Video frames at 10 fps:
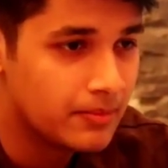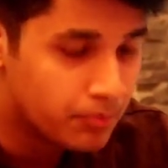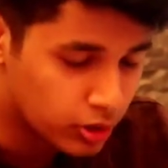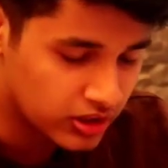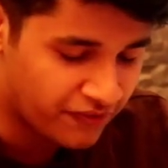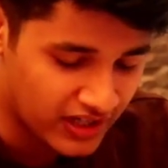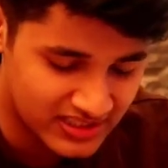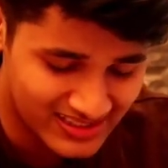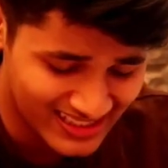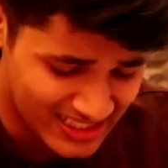Both of
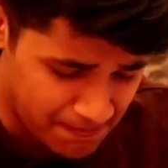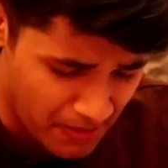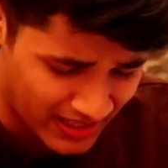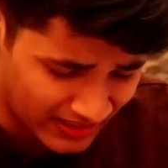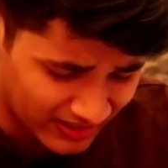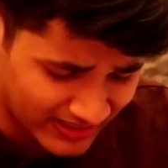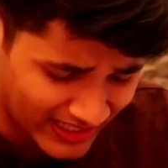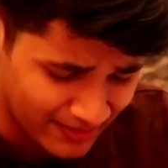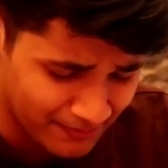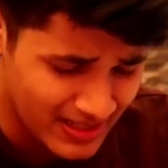us spend our
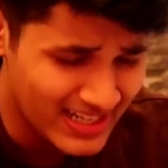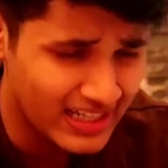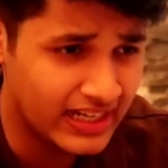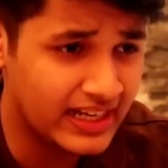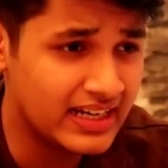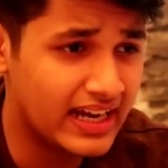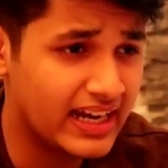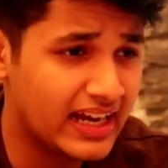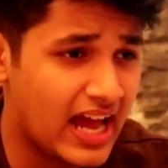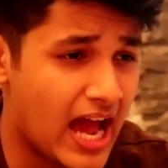time in
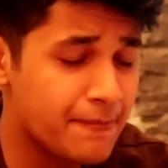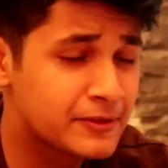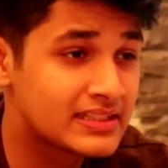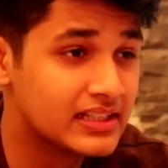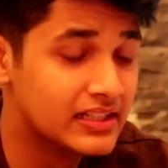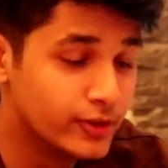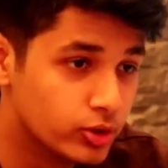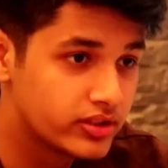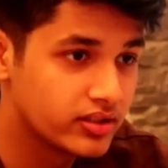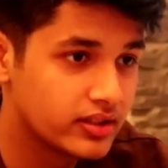
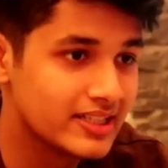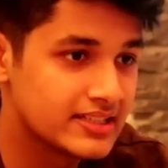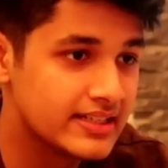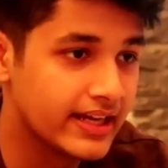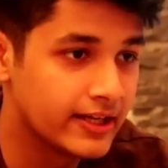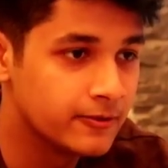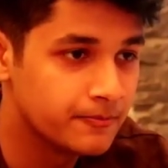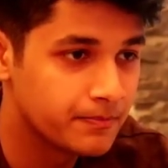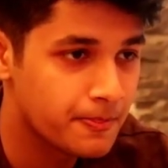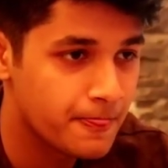absolute disdain,
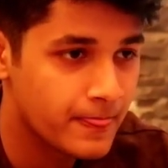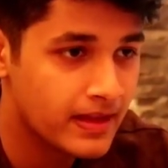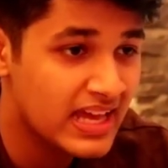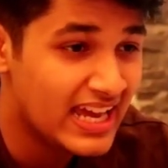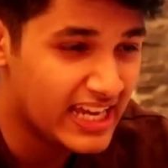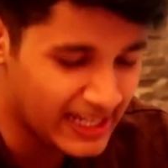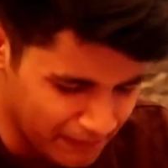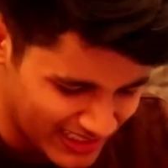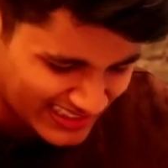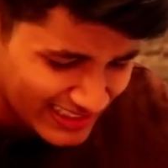
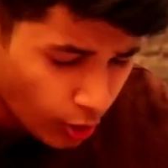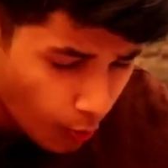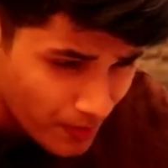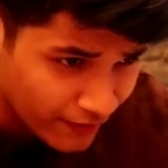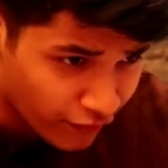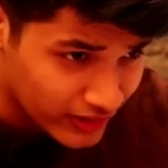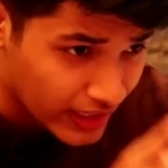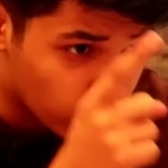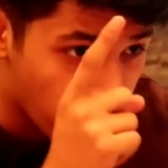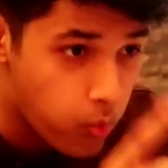aimlessly hoping for
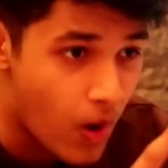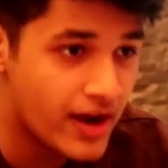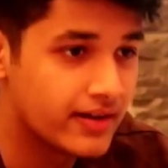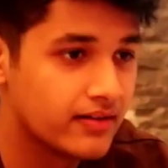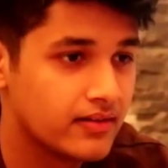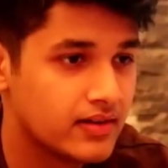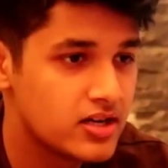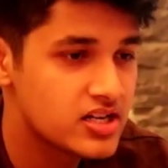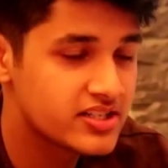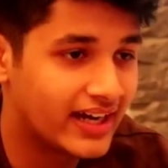that one
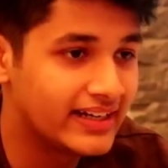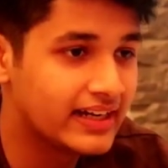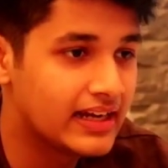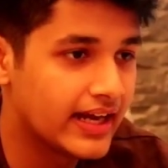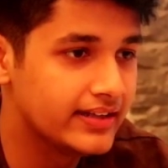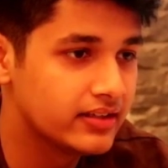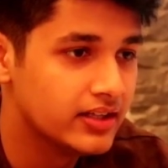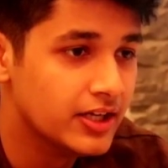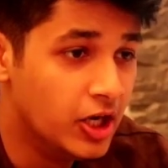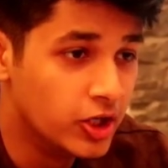shining
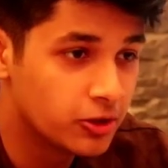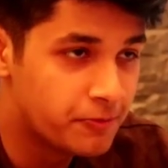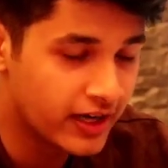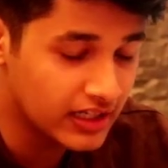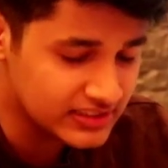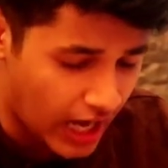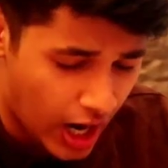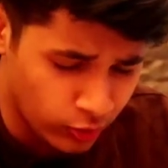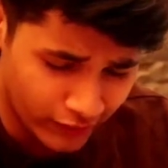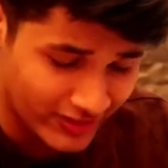light to bring us
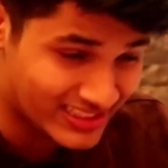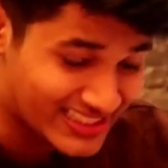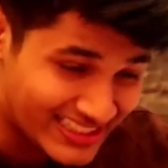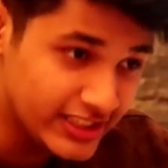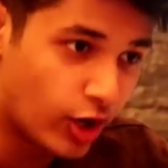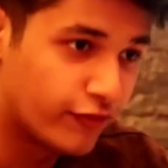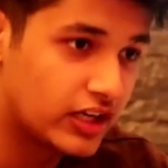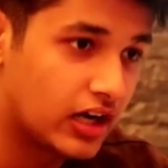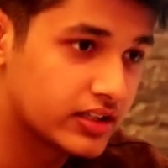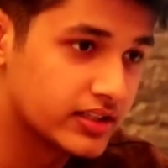out of this sea of
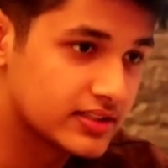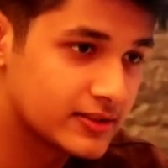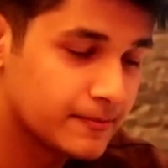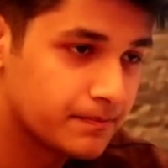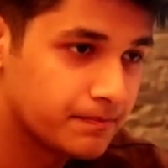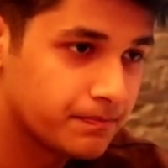darkness.